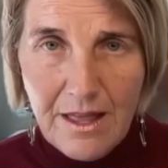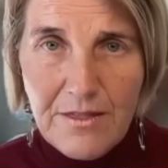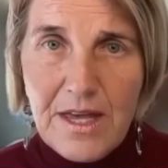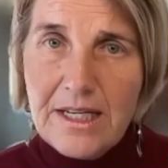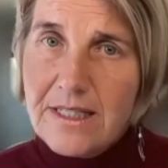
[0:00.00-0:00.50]

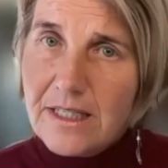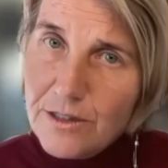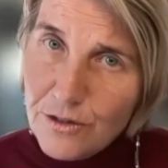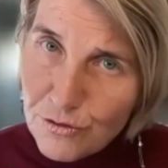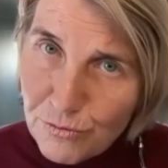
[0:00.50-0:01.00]
That is
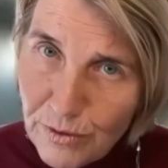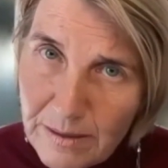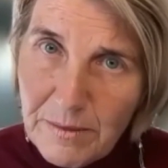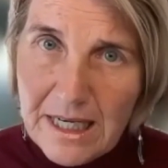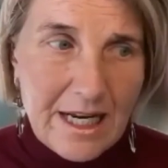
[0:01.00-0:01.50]

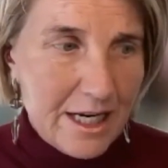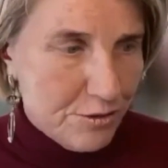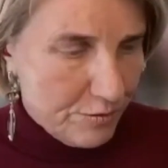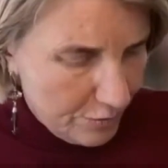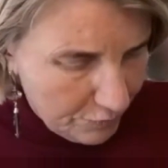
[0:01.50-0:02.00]
extremely
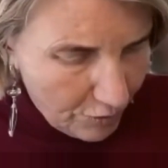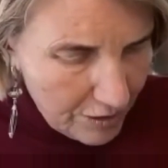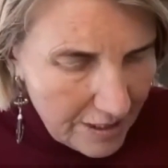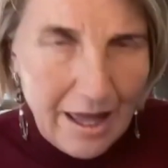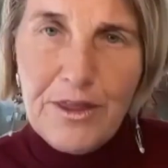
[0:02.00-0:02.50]
dangerous. You've got
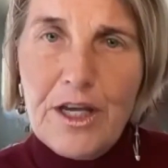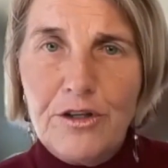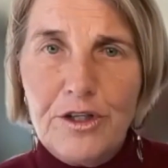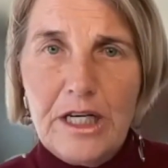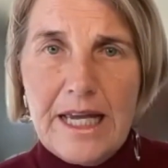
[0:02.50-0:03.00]
nothing on
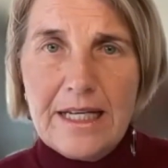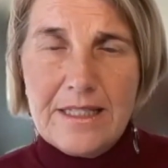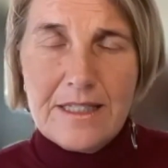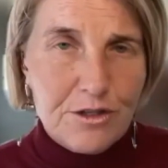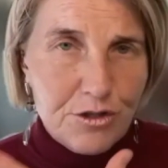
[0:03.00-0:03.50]
your
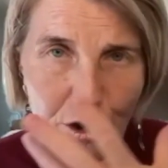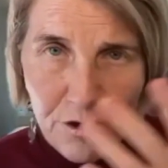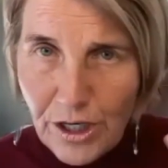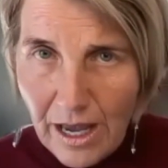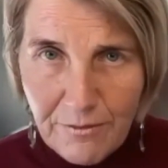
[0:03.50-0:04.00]
legs, no
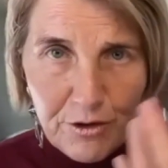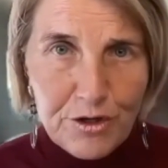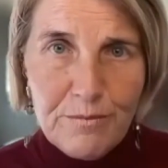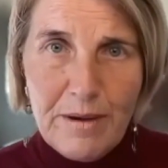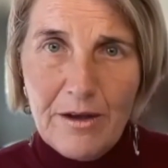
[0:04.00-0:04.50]
cover on your
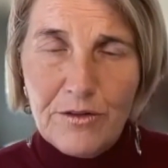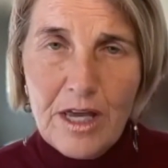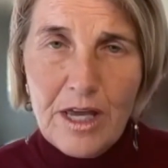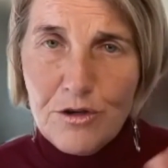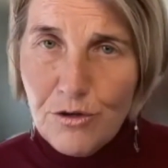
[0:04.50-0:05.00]
mouth.
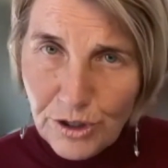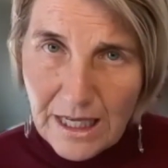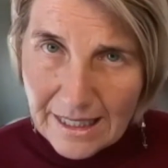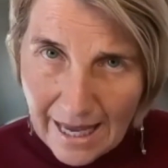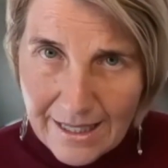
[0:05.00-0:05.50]
You could
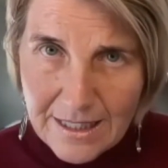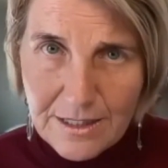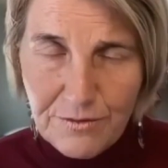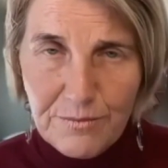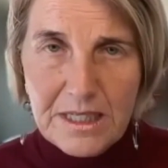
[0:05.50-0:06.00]
get cancer
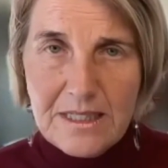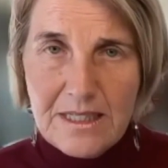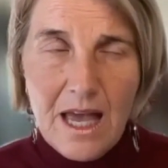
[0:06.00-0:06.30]
from this.